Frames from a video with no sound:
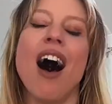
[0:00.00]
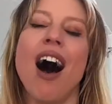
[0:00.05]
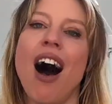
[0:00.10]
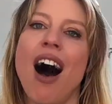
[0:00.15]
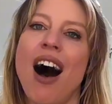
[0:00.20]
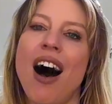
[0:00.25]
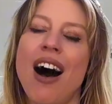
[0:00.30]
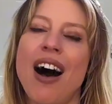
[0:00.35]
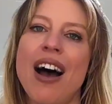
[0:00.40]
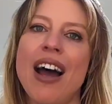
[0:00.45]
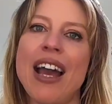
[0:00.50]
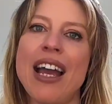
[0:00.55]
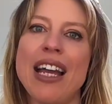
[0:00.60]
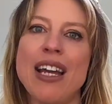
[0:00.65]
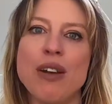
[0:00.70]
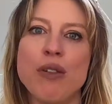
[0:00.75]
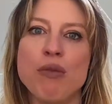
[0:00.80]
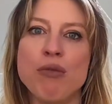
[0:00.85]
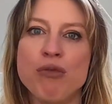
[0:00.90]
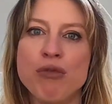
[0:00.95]

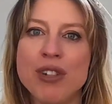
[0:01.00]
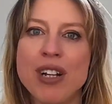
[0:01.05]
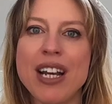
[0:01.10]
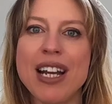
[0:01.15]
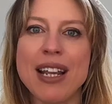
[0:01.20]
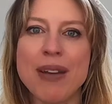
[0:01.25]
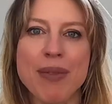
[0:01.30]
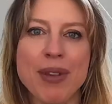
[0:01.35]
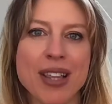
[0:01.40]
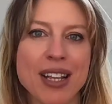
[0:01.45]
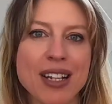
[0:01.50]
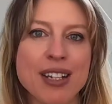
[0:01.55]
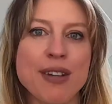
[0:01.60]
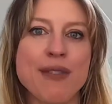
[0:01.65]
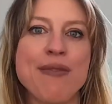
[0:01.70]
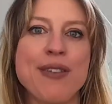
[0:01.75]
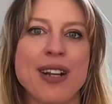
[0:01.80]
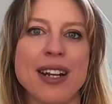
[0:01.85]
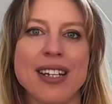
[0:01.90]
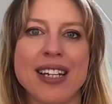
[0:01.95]
I really was into
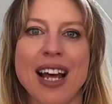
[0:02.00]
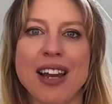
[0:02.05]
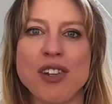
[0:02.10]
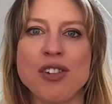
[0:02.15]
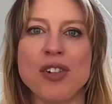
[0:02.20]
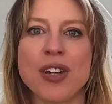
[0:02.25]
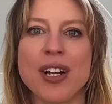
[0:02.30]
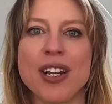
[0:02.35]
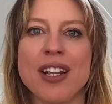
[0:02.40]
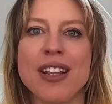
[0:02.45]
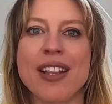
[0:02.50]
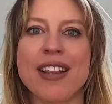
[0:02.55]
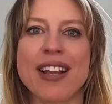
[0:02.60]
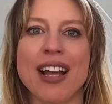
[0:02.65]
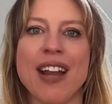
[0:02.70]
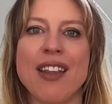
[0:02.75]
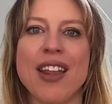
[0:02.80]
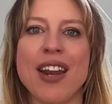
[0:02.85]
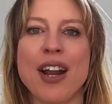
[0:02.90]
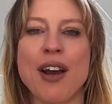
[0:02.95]
philodendrons,
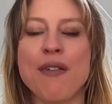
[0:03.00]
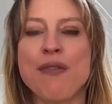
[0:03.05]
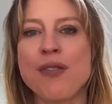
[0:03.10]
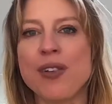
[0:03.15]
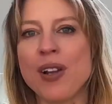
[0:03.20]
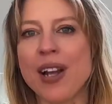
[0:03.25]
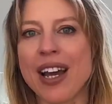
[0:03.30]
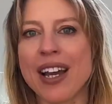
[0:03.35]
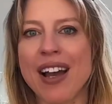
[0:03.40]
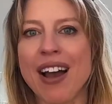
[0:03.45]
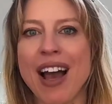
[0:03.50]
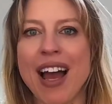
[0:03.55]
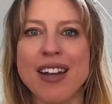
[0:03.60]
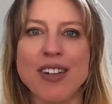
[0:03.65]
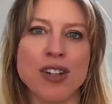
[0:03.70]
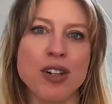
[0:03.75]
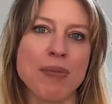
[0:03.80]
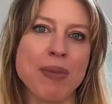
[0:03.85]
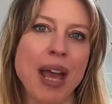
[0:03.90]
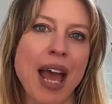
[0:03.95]
and then I feel like I
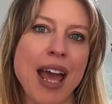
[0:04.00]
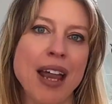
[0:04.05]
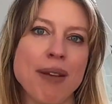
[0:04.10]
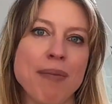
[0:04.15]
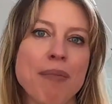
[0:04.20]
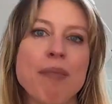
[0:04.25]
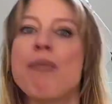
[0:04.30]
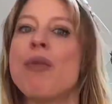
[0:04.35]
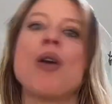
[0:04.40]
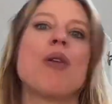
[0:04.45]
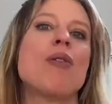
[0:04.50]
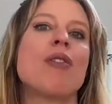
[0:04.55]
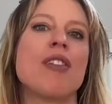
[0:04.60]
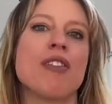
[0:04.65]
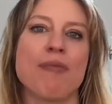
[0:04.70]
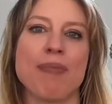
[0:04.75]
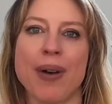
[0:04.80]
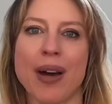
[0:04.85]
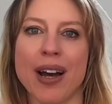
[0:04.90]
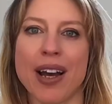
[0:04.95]
ended up getting most
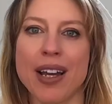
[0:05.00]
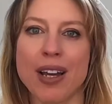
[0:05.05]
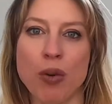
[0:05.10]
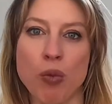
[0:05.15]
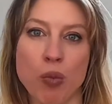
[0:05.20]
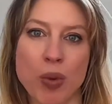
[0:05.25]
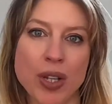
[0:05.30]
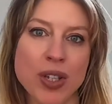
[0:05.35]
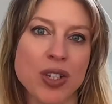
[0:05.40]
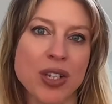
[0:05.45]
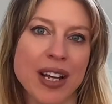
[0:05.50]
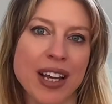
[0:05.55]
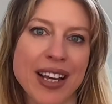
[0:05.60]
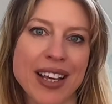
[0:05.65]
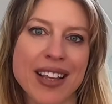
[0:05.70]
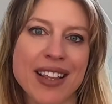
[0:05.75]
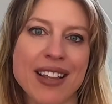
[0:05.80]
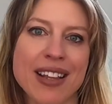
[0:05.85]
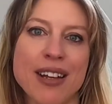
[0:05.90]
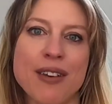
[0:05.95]
of my wish
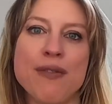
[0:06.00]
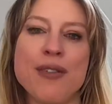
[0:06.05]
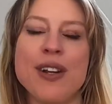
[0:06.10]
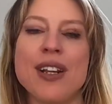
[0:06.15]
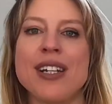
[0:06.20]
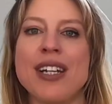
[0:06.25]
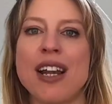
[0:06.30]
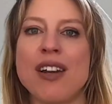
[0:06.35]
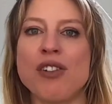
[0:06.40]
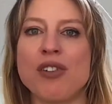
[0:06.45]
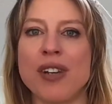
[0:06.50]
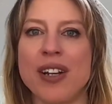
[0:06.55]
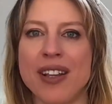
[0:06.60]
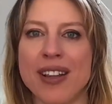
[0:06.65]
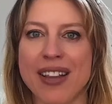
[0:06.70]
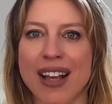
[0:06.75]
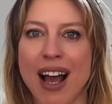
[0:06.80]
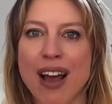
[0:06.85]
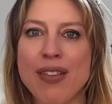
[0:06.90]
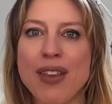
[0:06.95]
list in
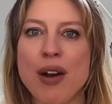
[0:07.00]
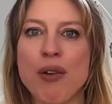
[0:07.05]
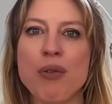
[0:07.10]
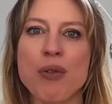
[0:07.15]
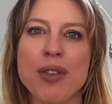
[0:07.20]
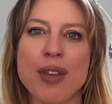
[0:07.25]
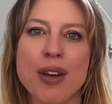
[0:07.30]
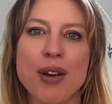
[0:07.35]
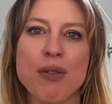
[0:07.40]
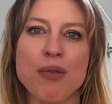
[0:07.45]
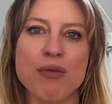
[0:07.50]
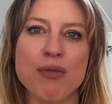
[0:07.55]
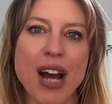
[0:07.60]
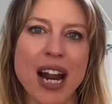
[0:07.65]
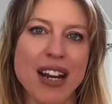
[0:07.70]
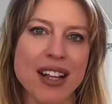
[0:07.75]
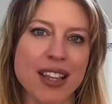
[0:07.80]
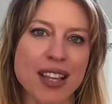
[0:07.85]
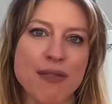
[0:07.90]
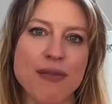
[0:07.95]
philodendrons, and they're also
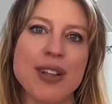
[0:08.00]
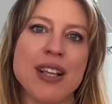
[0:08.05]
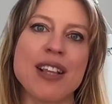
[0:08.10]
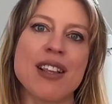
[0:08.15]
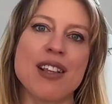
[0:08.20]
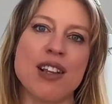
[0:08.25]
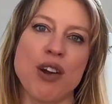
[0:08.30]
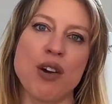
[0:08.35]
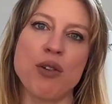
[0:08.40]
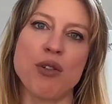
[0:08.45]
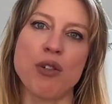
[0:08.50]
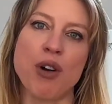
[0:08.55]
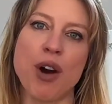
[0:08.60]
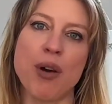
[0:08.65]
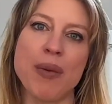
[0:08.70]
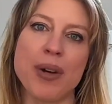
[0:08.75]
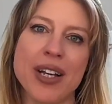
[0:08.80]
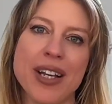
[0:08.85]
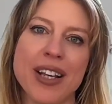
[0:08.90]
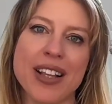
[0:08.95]
relatively slow
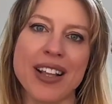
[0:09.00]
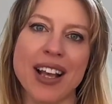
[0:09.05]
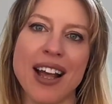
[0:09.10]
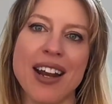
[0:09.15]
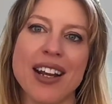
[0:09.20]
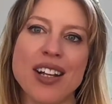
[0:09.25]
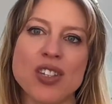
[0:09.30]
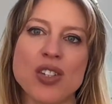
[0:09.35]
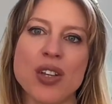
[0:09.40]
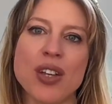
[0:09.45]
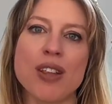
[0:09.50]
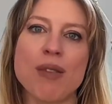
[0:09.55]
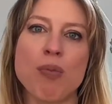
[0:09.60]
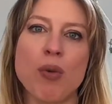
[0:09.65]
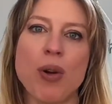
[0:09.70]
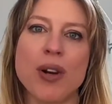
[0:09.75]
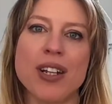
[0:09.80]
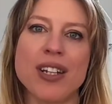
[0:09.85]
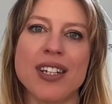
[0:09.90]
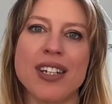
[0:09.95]
growers. And I just
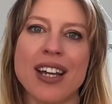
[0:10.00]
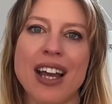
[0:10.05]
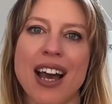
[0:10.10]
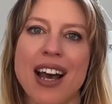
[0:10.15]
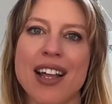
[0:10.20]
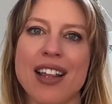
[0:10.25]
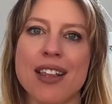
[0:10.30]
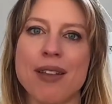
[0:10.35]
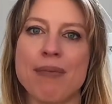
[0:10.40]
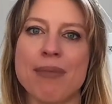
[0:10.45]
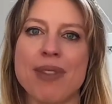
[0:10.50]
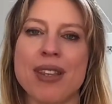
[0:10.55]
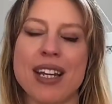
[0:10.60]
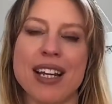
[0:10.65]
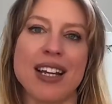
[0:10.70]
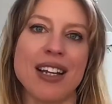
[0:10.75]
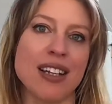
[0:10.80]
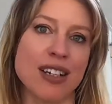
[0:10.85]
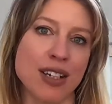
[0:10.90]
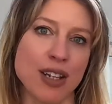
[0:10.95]
wanted to get
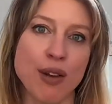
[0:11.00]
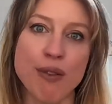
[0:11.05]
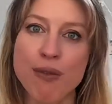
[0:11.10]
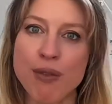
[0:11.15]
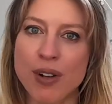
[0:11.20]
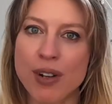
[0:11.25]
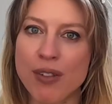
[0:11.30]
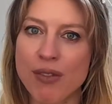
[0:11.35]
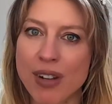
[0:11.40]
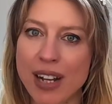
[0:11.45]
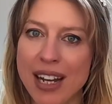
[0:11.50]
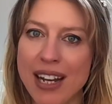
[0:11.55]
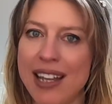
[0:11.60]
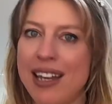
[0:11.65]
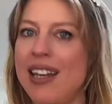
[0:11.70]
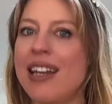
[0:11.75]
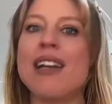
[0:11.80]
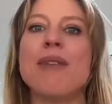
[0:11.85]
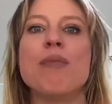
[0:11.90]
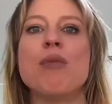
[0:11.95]
something different,
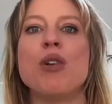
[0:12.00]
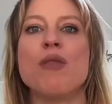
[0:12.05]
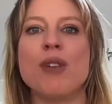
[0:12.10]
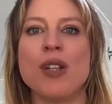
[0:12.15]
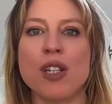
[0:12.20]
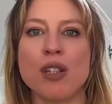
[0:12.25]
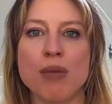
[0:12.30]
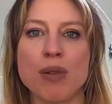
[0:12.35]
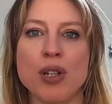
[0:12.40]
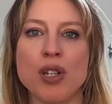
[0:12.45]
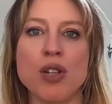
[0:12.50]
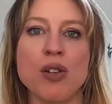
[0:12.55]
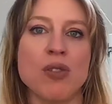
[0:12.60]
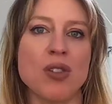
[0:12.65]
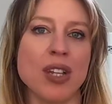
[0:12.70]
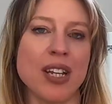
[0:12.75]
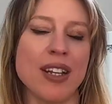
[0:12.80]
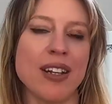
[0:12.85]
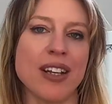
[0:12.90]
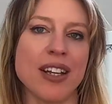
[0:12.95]
really, move into a new
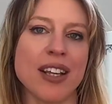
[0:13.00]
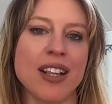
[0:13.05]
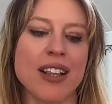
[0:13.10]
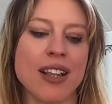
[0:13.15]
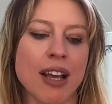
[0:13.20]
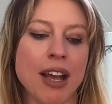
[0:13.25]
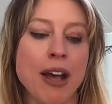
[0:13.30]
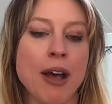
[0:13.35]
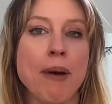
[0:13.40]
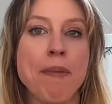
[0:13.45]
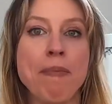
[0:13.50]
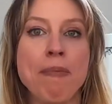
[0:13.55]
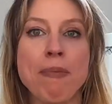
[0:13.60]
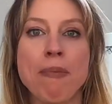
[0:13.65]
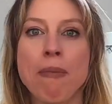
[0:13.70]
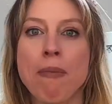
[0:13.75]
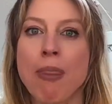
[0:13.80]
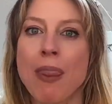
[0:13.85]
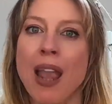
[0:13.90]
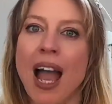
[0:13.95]
genus.
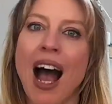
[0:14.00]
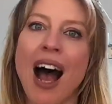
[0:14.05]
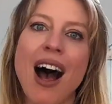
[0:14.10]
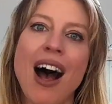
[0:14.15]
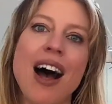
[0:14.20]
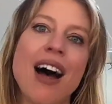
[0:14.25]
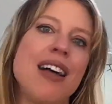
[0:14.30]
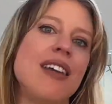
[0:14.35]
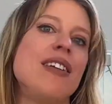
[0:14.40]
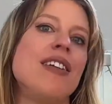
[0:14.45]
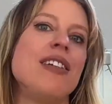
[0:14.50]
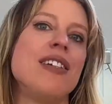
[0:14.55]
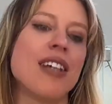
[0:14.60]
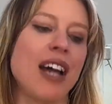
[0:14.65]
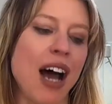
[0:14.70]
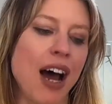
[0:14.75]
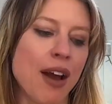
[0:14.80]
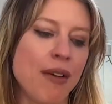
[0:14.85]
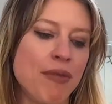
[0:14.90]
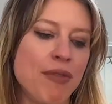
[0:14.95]
And
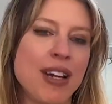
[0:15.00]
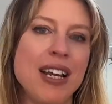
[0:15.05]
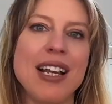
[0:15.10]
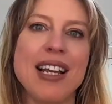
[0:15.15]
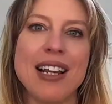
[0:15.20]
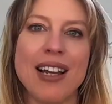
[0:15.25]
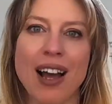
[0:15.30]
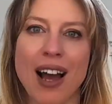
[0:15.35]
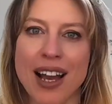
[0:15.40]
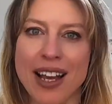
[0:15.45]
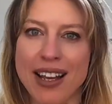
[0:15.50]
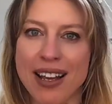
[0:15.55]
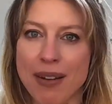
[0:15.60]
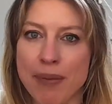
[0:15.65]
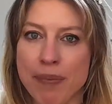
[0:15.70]
I really like